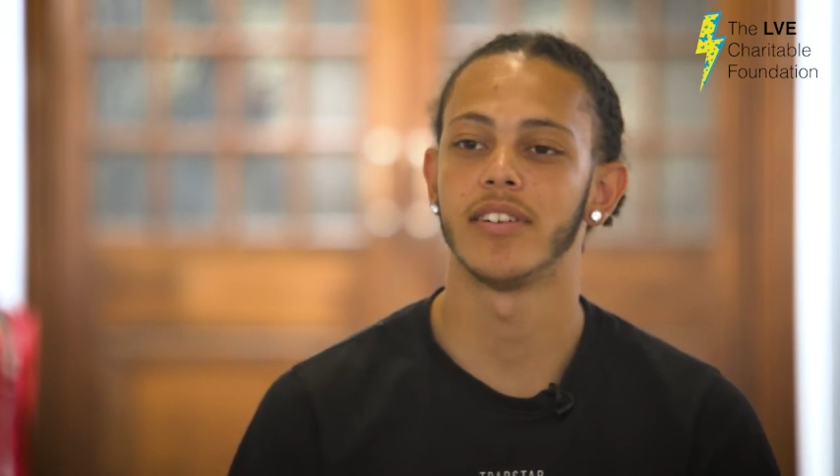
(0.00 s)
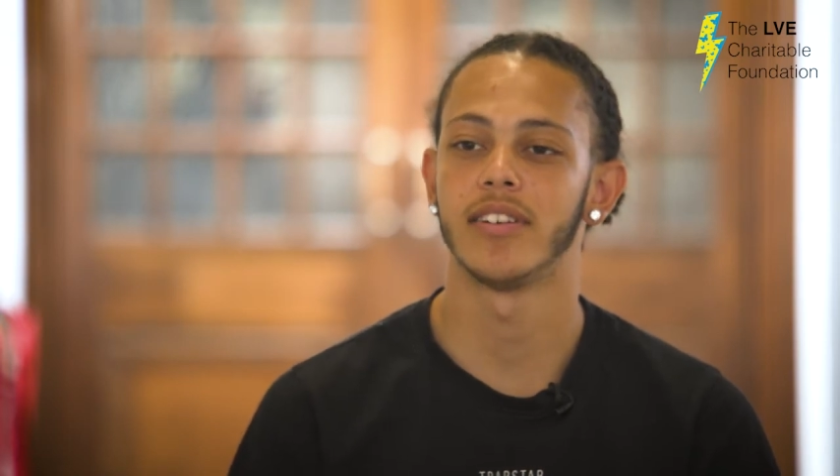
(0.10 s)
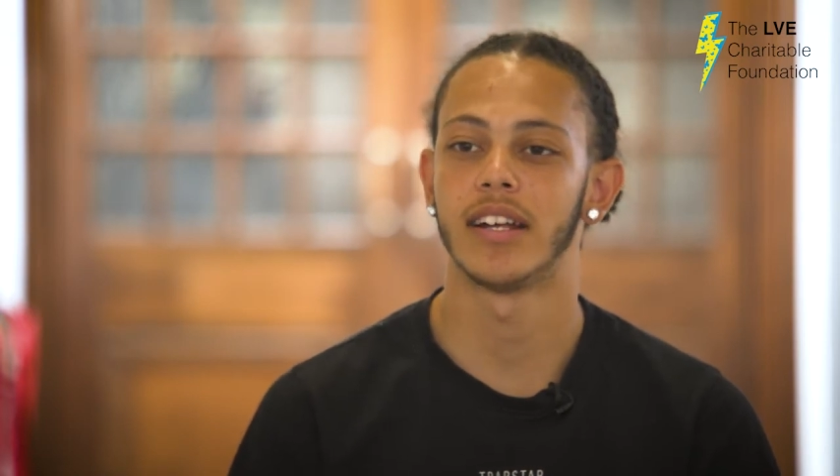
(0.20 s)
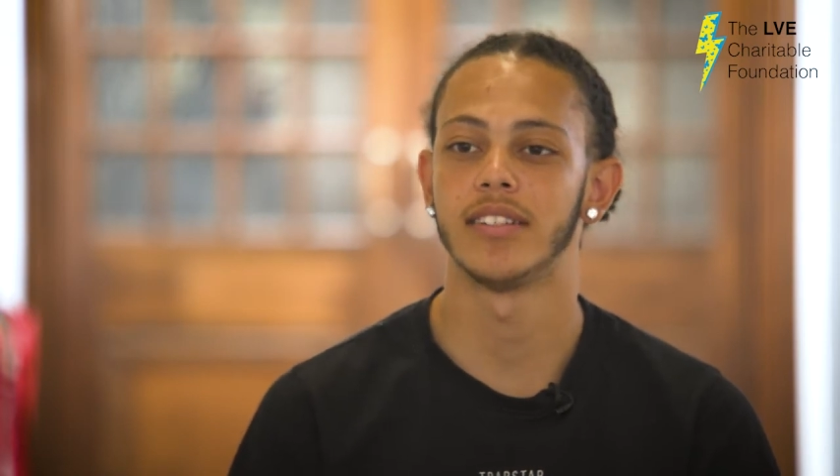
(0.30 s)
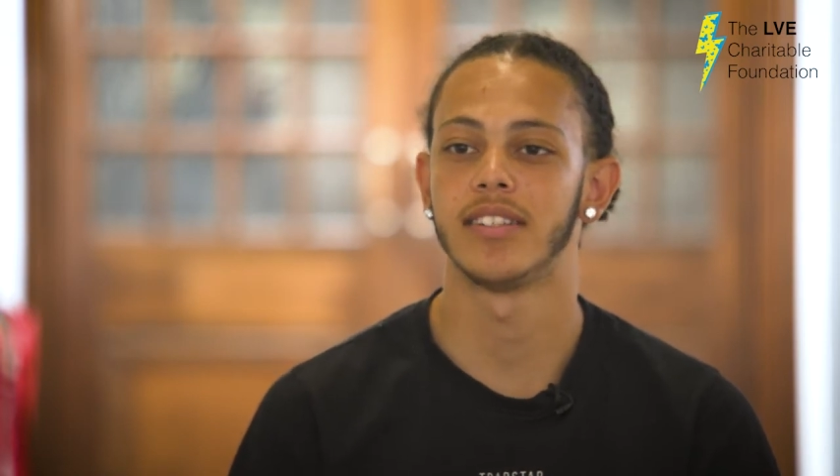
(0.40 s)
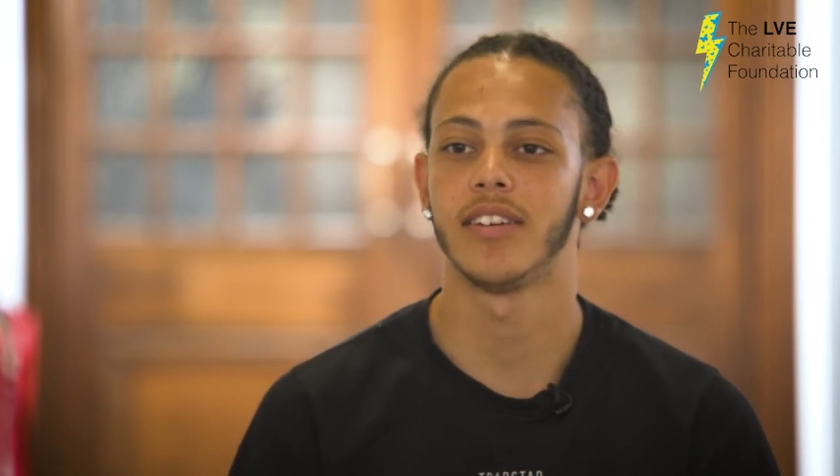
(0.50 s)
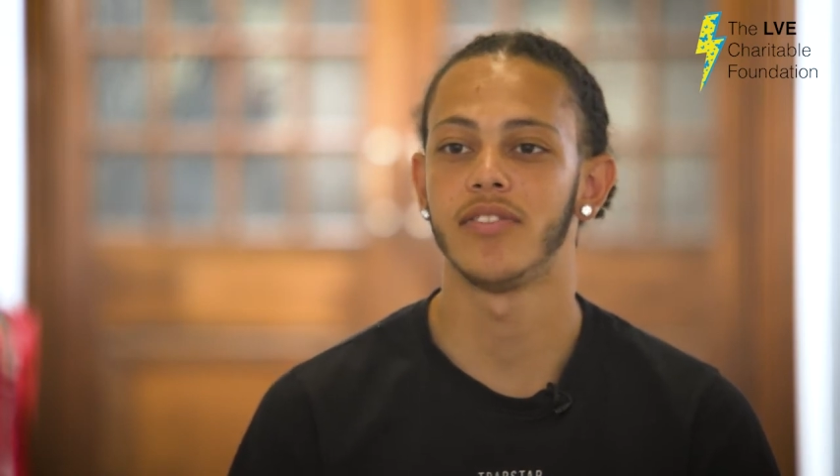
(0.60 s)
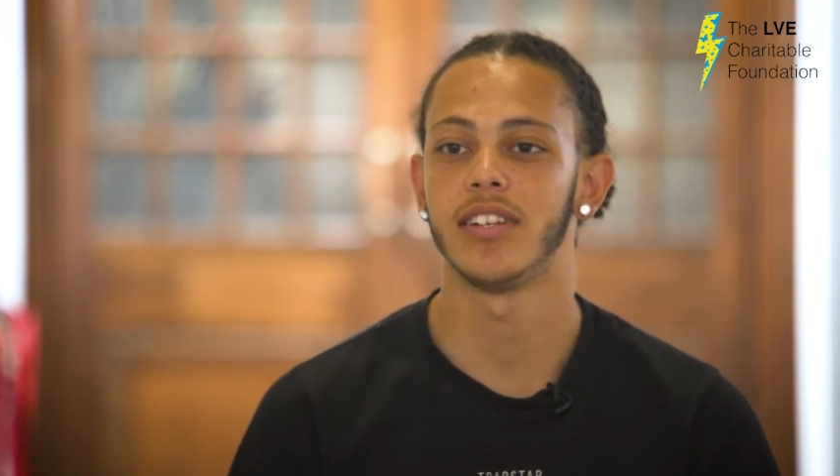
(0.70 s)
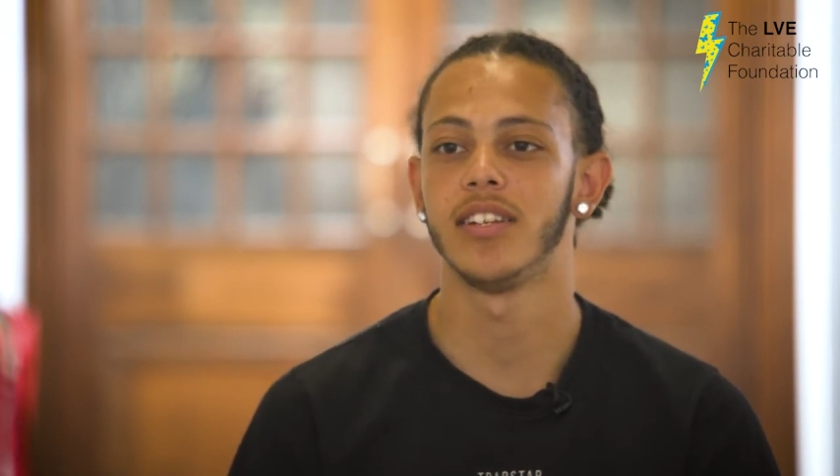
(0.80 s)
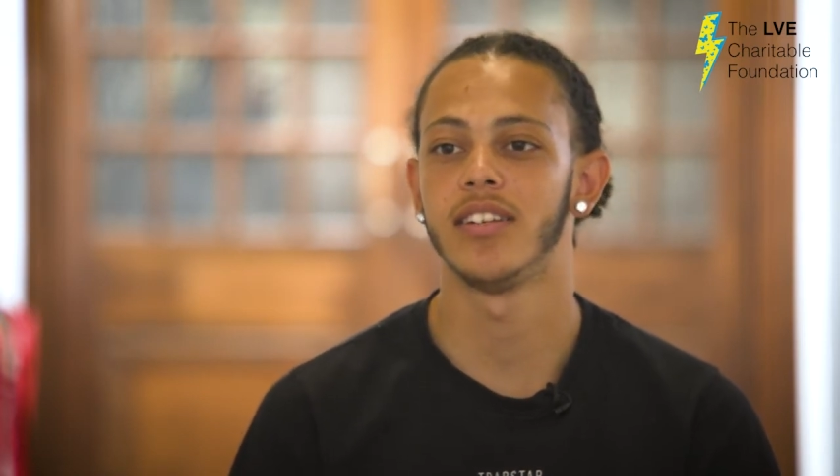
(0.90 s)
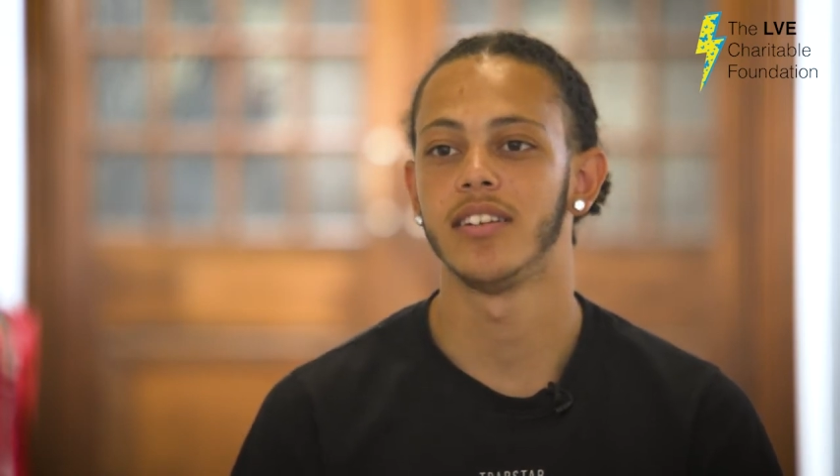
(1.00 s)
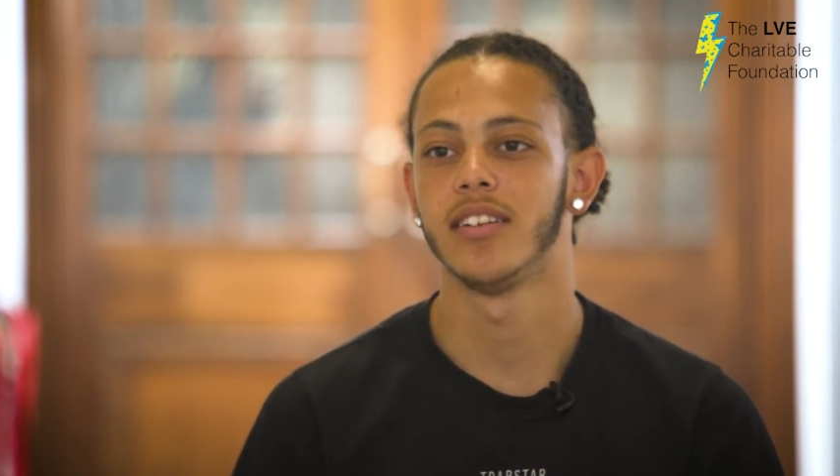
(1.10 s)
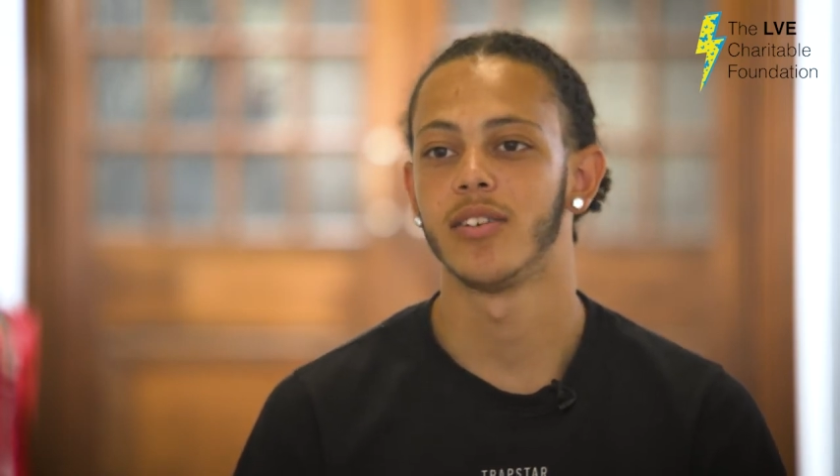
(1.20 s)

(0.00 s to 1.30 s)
and safety